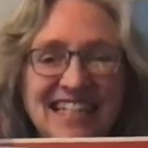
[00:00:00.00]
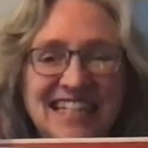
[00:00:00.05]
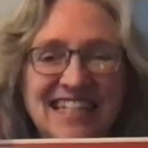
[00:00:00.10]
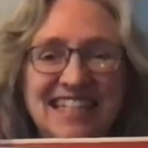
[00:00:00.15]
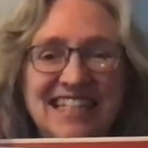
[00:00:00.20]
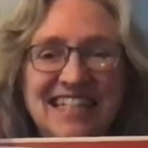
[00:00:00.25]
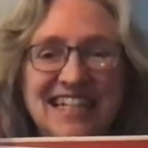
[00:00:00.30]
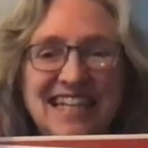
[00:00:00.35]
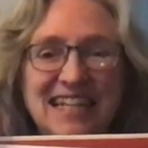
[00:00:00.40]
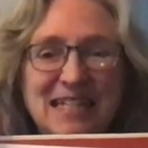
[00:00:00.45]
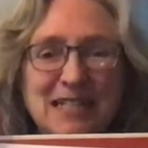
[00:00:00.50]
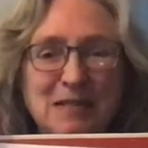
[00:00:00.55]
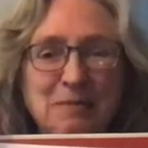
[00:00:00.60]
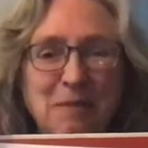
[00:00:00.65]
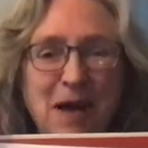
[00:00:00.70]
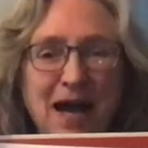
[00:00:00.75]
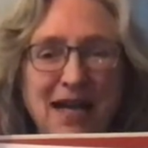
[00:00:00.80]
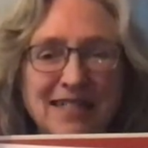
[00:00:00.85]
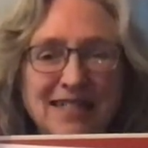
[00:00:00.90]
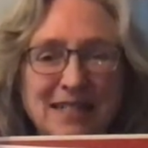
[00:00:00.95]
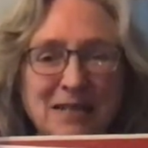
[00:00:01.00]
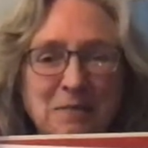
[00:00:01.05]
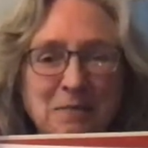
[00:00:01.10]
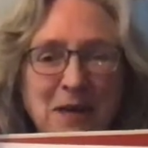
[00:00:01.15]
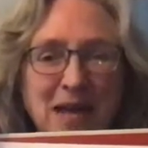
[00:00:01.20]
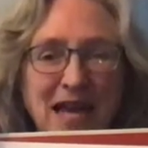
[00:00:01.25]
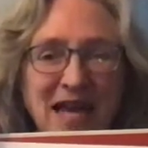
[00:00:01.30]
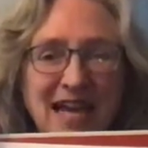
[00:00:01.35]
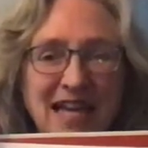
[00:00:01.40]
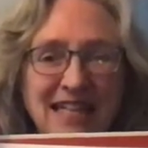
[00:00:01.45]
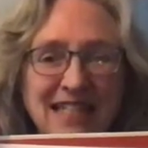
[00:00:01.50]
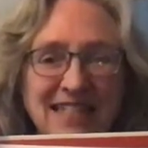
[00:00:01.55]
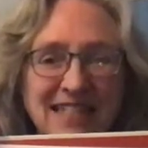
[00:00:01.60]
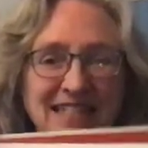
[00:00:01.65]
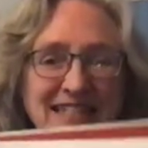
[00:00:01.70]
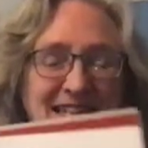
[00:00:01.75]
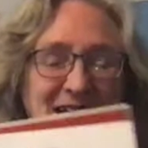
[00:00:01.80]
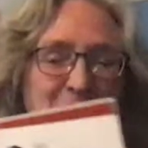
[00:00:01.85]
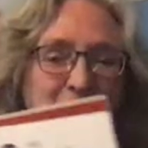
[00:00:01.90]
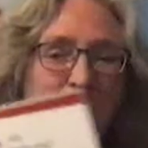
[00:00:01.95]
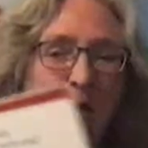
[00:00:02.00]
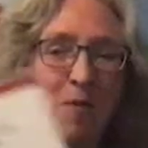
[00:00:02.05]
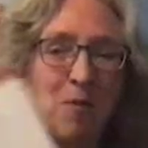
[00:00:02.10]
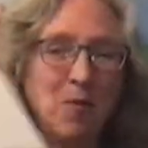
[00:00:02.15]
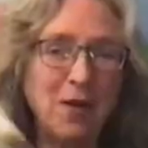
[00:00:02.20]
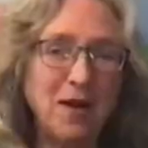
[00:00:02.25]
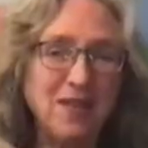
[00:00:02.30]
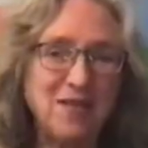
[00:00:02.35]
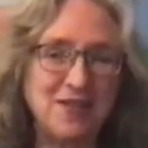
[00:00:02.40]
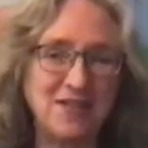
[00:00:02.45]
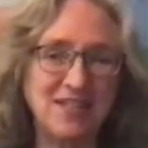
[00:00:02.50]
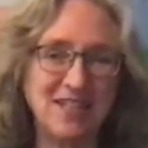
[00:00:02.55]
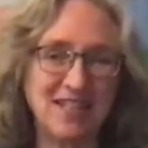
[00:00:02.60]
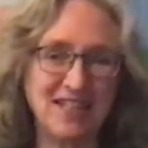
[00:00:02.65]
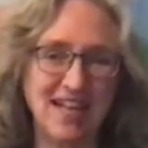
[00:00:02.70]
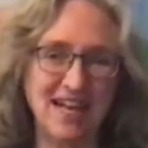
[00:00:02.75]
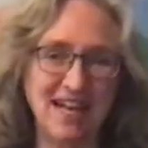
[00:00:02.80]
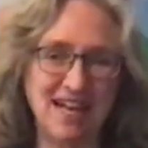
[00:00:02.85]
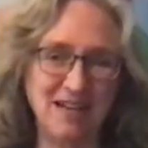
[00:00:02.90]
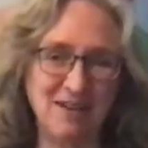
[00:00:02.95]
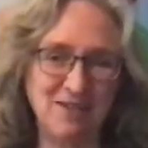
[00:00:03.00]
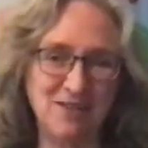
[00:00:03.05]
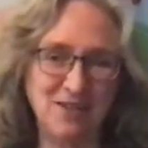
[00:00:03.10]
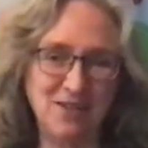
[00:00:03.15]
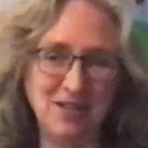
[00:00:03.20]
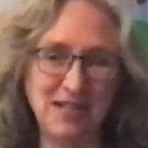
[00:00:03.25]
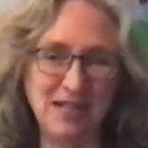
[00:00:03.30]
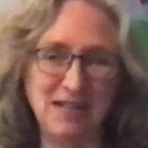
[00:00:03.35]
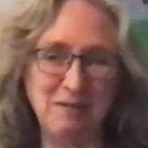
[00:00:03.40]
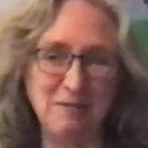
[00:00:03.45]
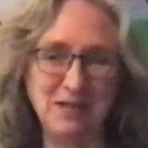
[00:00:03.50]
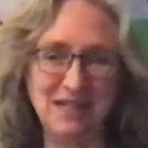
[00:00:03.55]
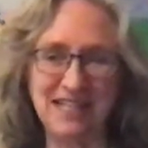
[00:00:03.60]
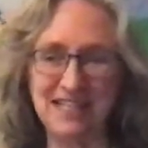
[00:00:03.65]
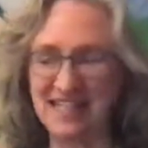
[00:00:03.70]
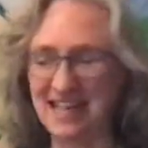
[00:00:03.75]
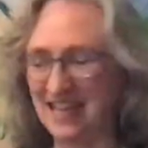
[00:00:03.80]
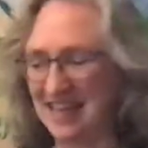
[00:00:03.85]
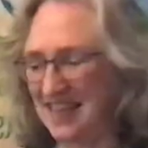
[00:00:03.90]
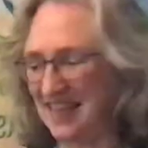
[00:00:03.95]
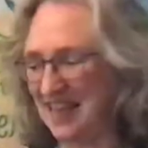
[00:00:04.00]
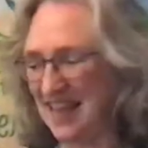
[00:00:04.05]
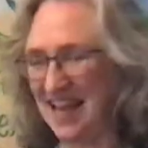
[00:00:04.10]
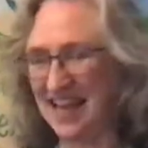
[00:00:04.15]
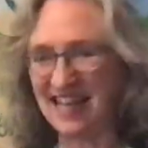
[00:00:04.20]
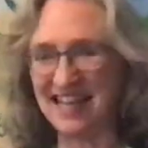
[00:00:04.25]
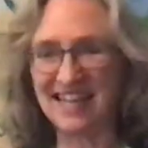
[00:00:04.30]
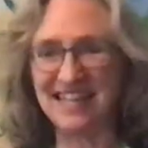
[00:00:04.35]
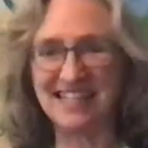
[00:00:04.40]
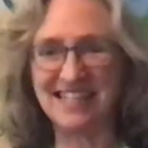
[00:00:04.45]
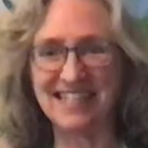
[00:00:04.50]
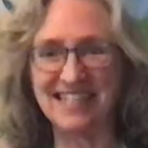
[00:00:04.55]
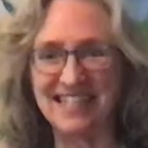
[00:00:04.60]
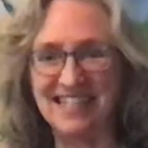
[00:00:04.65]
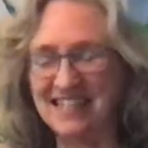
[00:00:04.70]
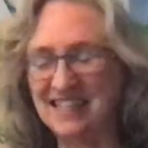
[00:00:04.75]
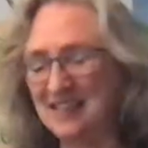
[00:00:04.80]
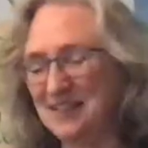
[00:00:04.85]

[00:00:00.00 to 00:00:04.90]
6 pots and pans. Boy, there's a lot of cooking being done in that kitchen.